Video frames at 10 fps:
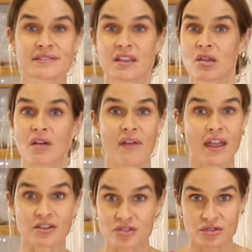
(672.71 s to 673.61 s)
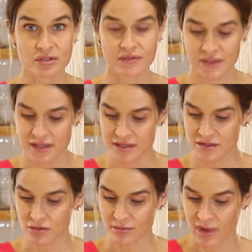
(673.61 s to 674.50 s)
say you have extra of
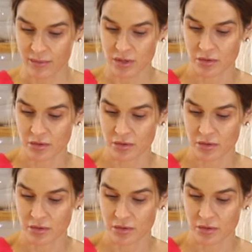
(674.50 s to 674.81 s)
these, or maybe